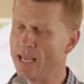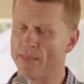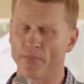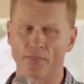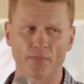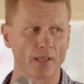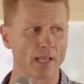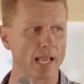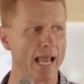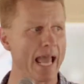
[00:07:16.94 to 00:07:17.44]

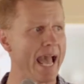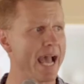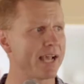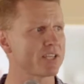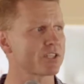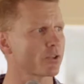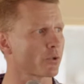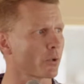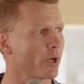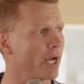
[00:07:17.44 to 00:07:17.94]
In the
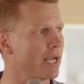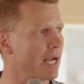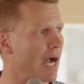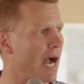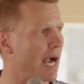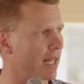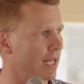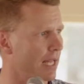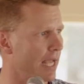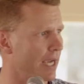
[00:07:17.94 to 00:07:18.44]
last 3
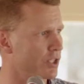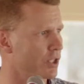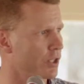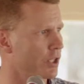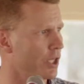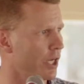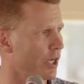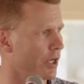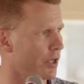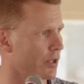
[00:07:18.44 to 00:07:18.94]

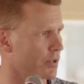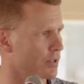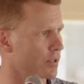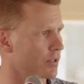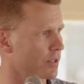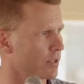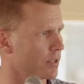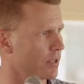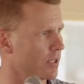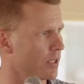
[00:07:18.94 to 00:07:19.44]
non-election
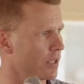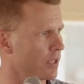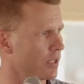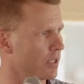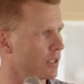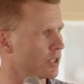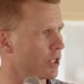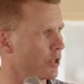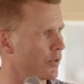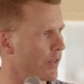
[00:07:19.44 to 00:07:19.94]
years,
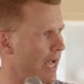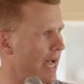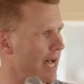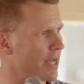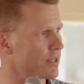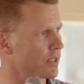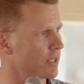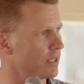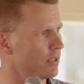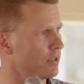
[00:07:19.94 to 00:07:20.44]

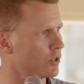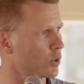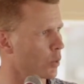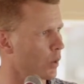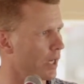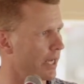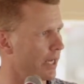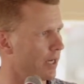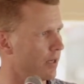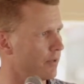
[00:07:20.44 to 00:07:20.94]

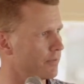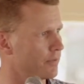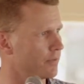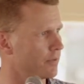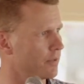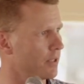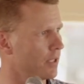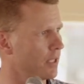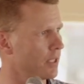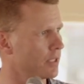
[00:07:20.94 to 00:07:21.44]

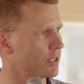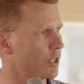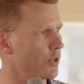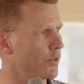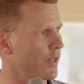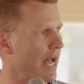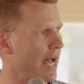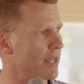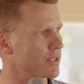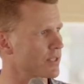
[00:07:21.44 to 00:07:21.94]
2012,
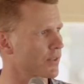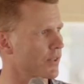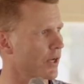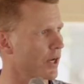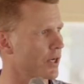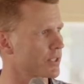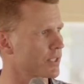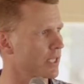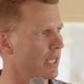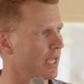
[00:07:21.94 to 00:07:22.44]

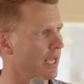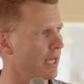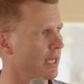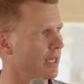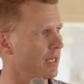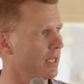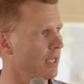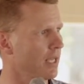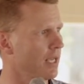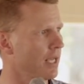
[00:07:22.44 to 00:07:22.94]

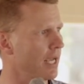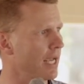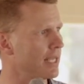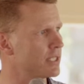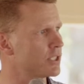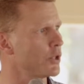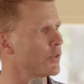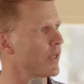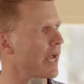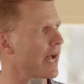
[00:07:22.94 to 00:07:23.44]
2013,
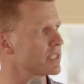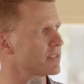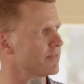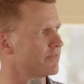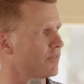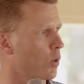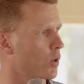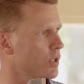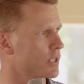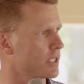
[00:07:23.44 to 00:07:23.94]
and
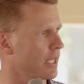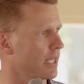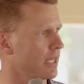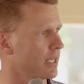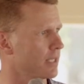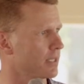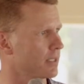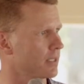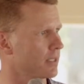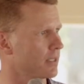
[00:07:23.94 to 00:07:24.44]

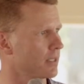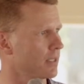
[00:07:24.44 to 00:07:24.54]
2014,